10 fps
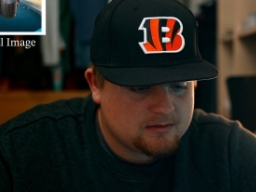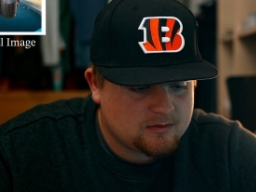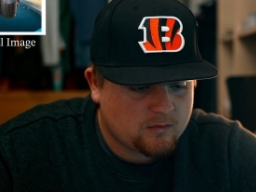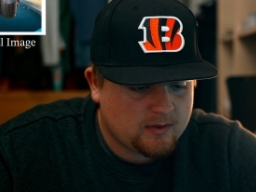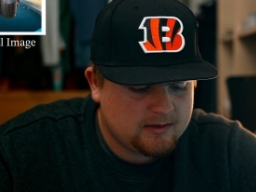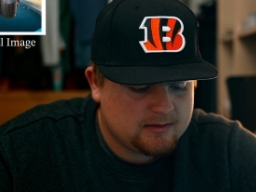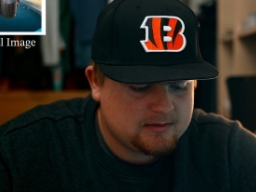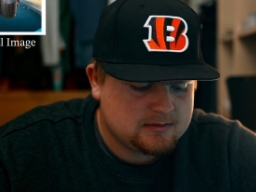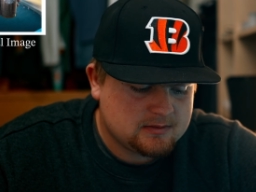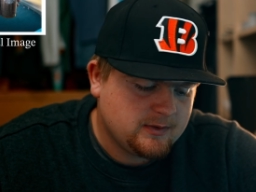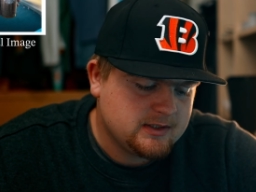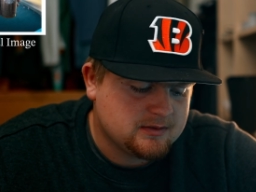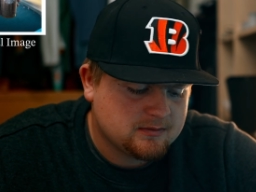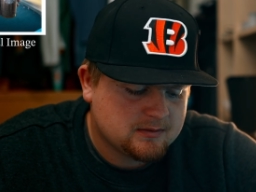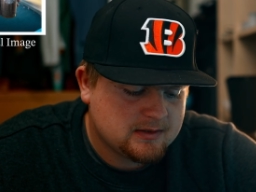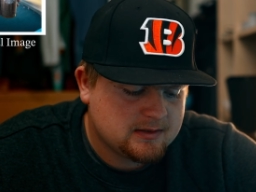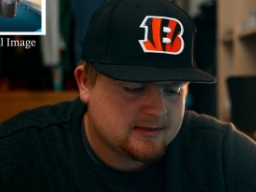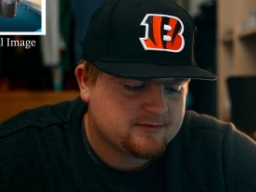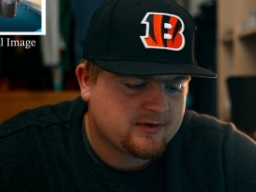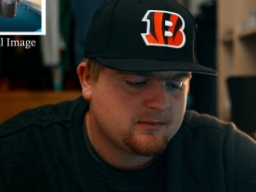20, 22.
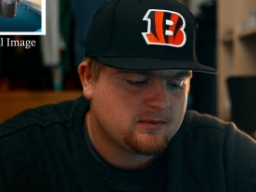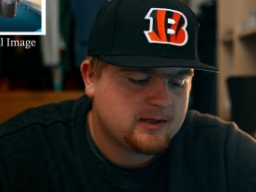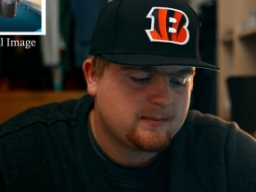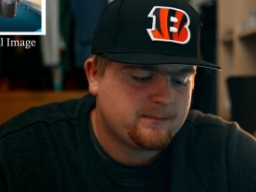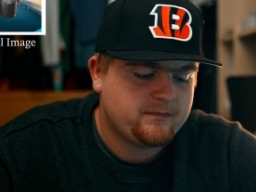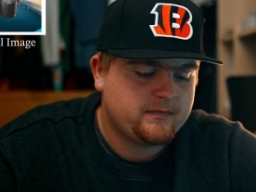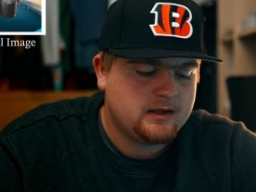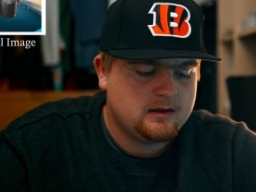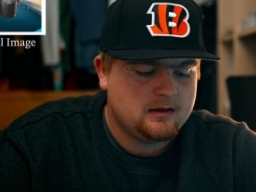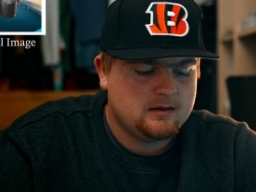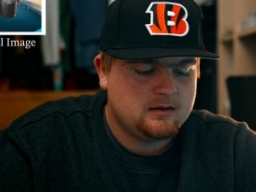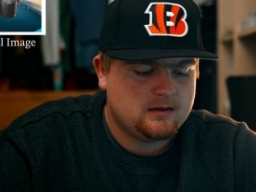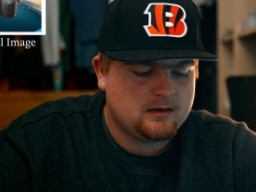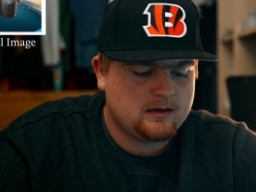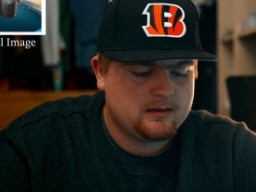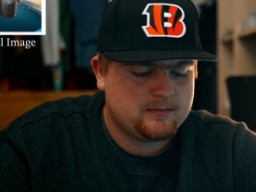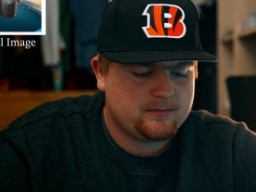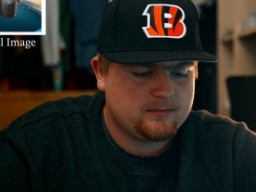That's fine with me. Alright.